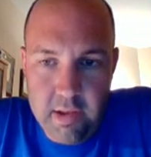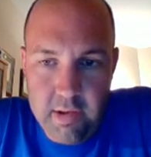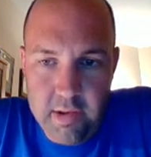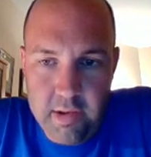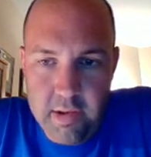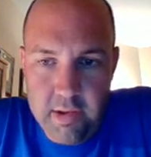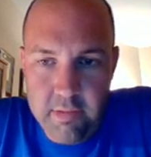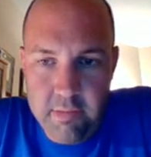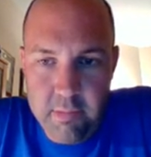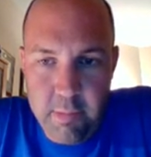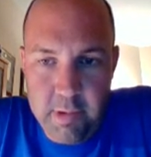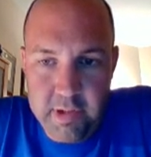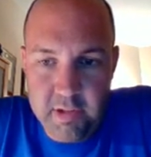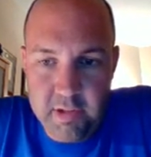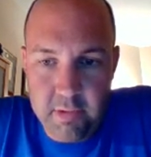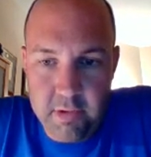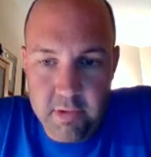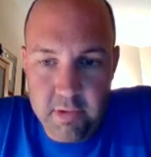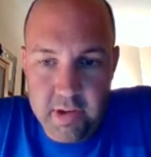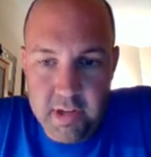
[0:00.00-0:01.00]
Yeah, we'll make
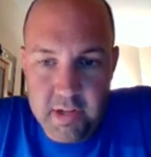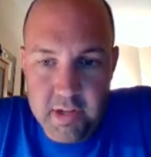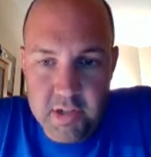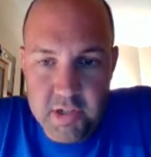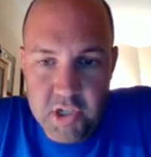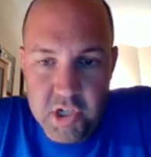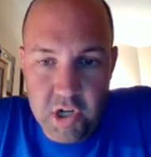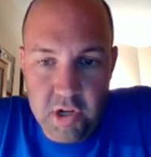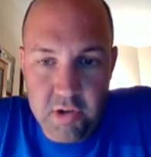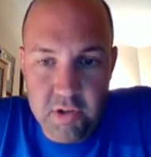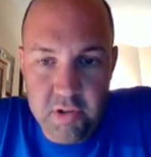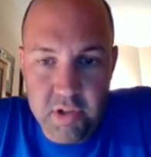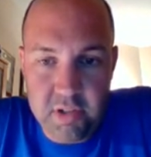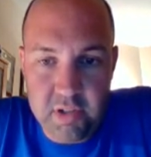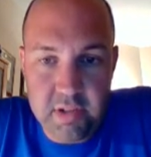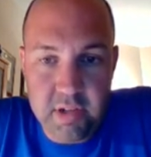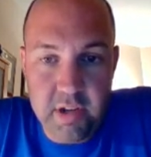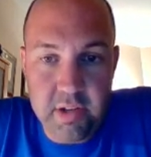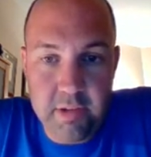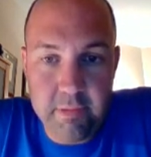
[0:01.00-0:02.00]
this one green. Sure,
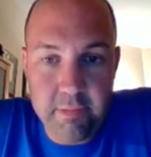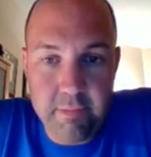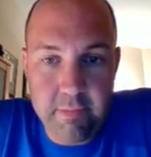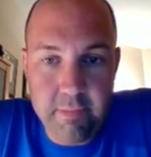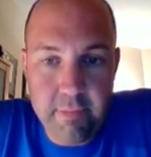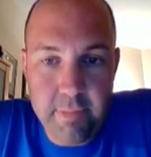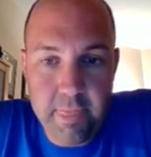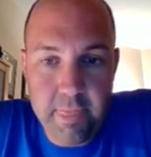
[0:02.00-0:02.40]
looks good.